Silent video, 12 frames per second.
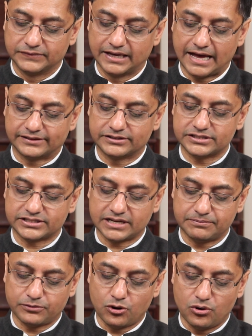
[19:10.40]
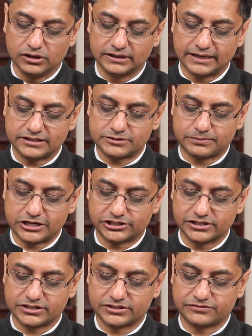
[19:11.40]
gatherest up all that is
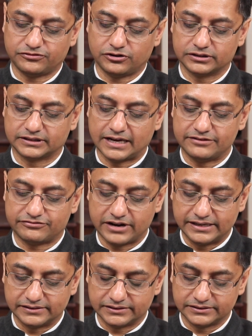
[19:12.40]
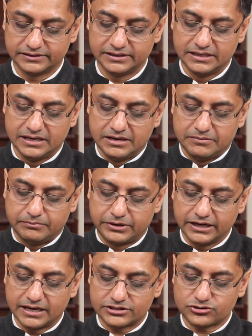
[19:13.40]
precious for thy friend.
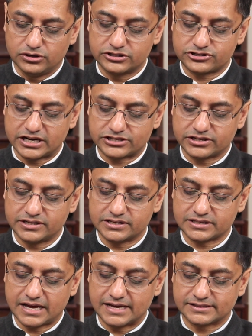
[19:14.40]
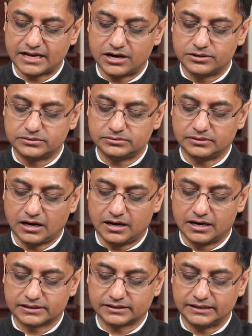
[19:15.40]
Bring us all treasures as thou
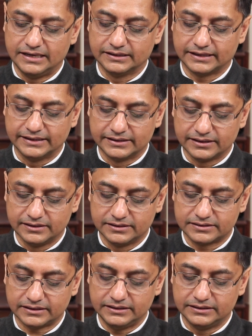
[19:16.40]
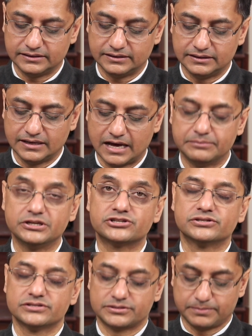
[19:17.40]
art enkindled in
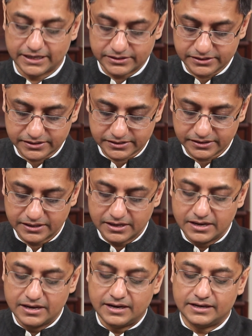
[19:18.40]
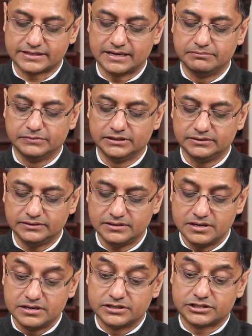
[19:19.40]
libation's place. Assemble,
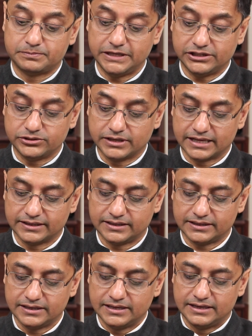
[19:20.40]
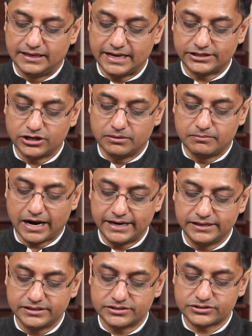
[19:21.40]
speak together, let your
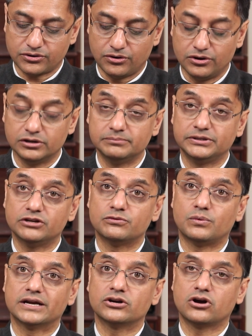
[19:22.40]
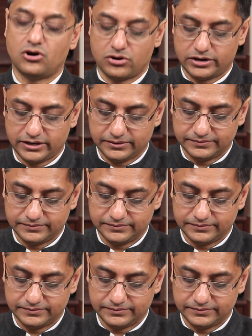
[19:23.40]
minds all be of one accord.